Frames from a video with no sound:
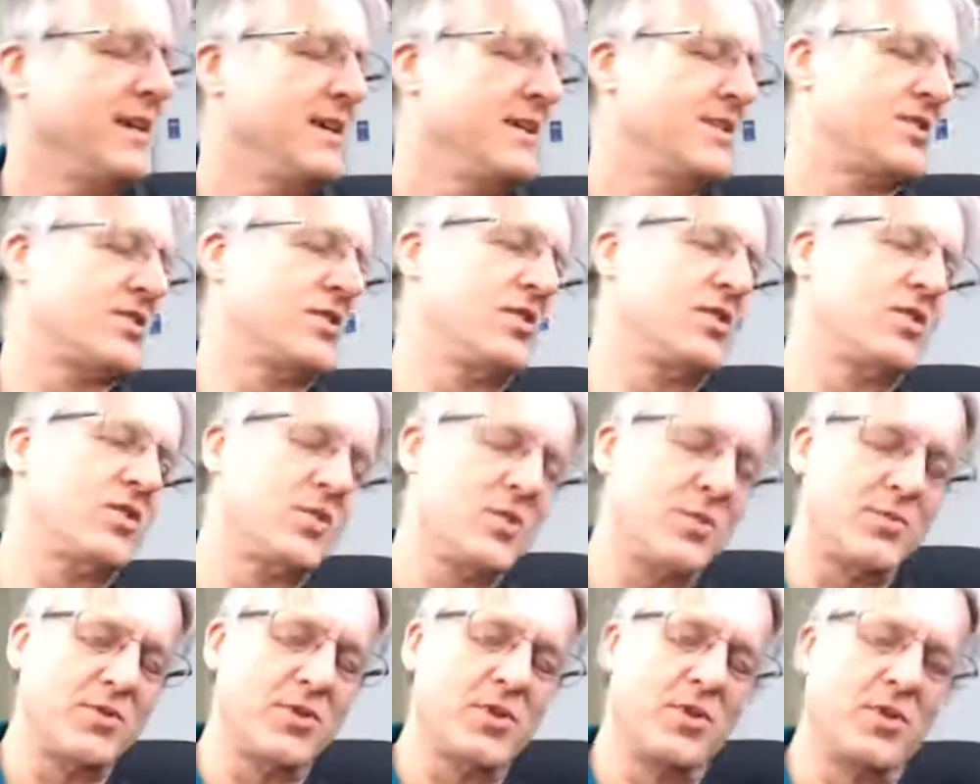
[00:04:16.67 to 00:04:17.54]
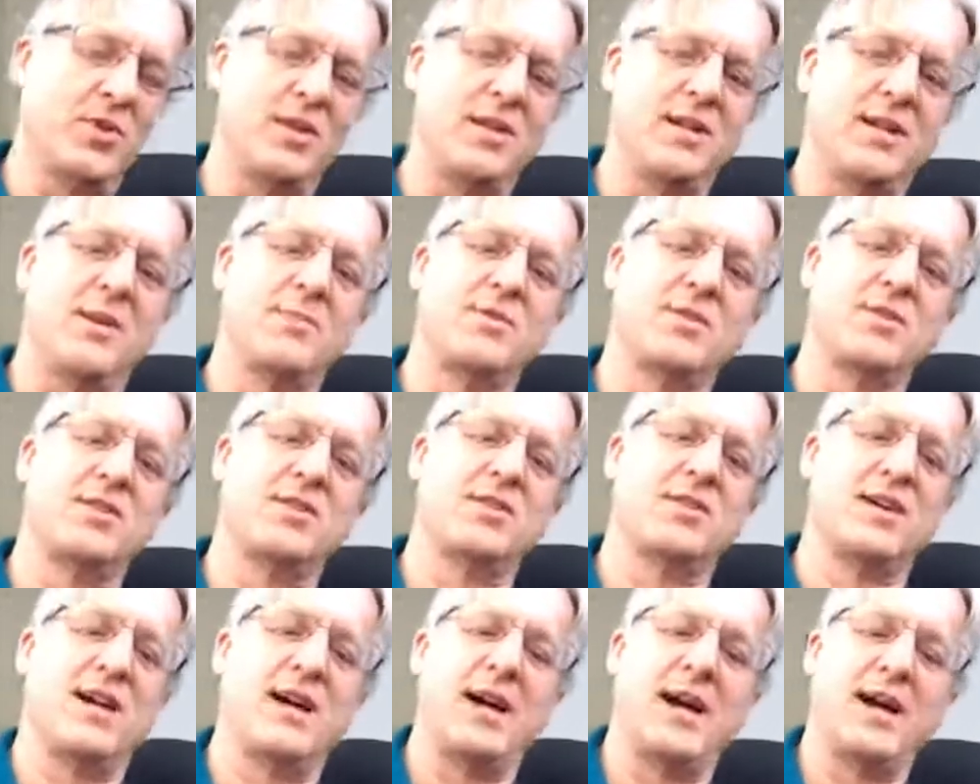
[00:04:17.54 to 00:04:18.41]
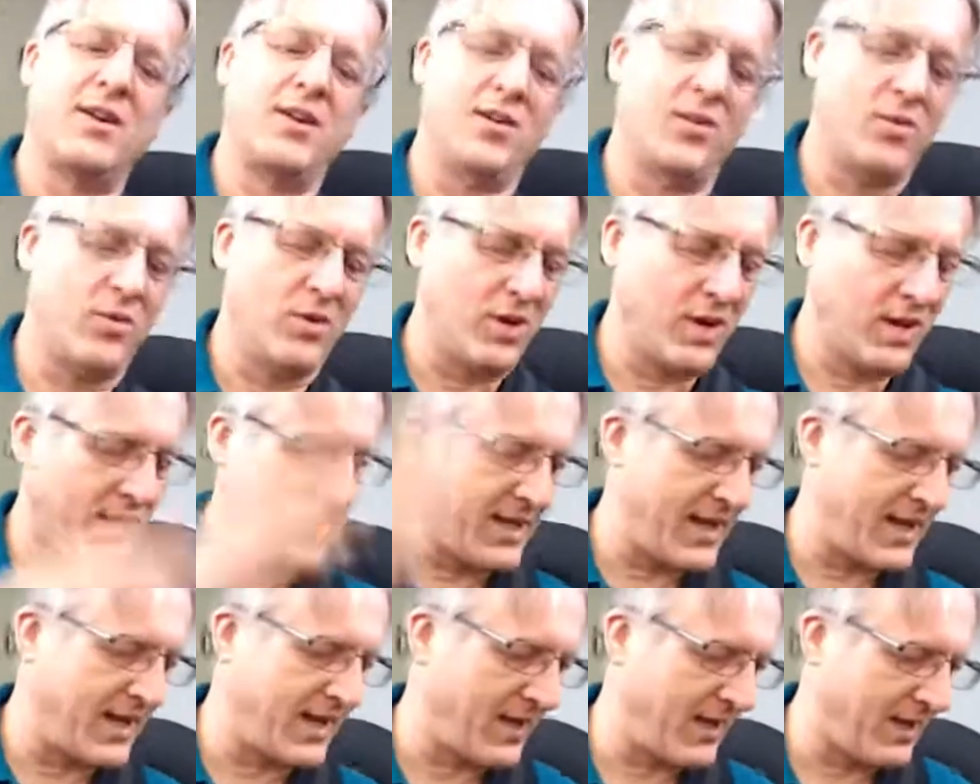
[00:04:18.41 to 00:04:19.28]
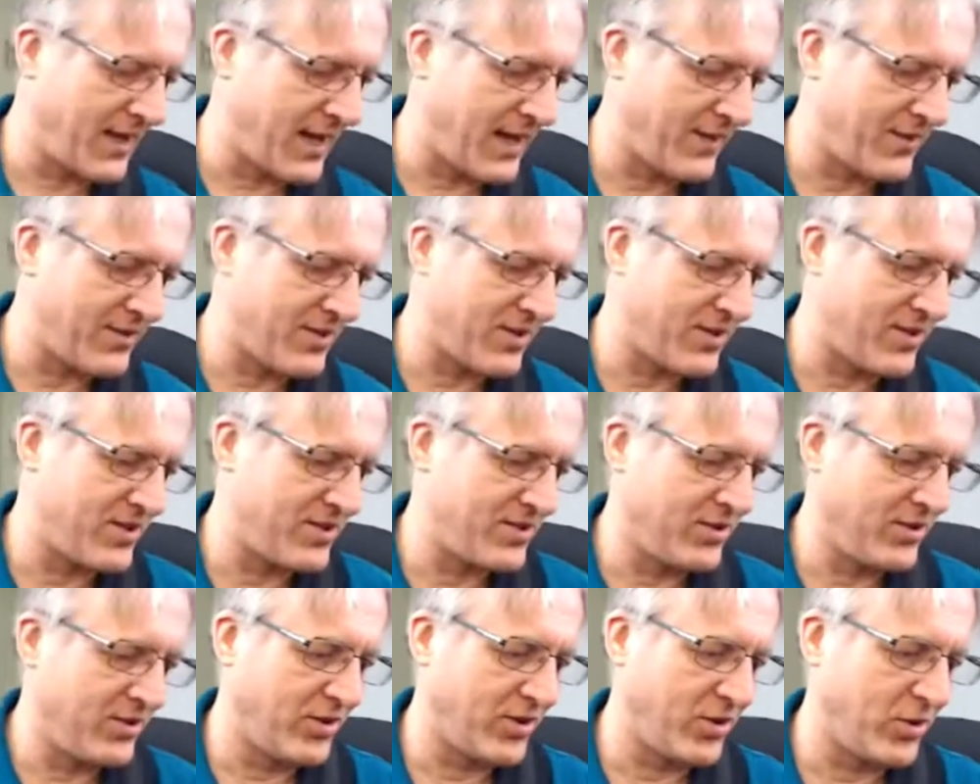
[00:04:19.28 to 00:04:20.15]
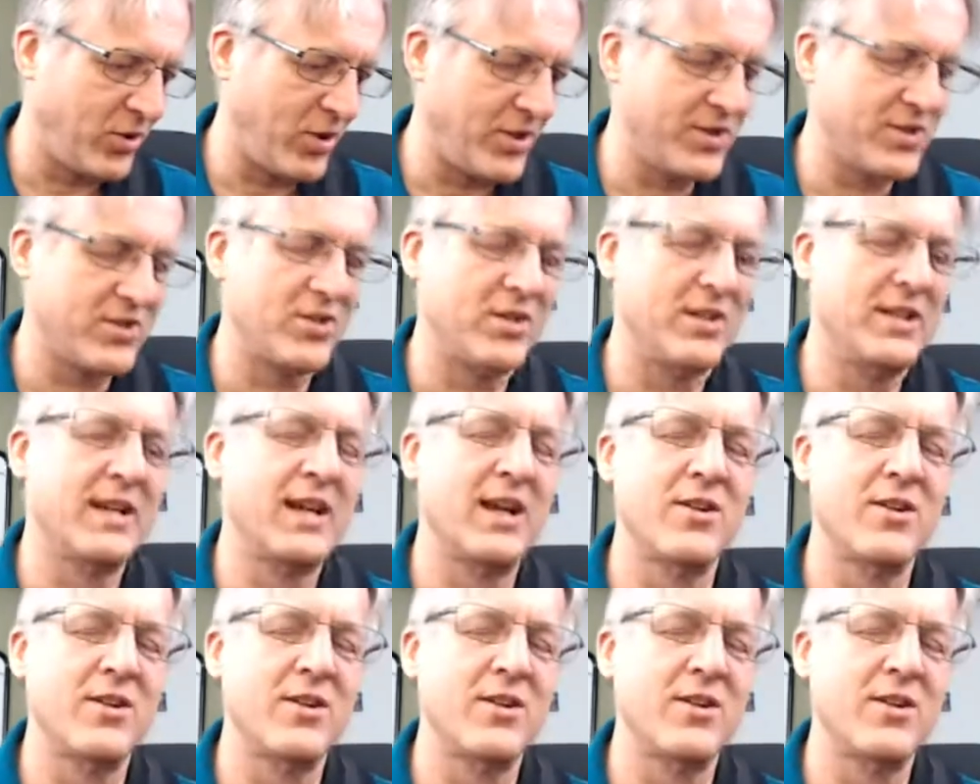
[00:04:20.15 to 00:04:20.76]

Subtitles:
So this is what I'm doing. I'm just, I know we're all a lot of us are still cloistered in.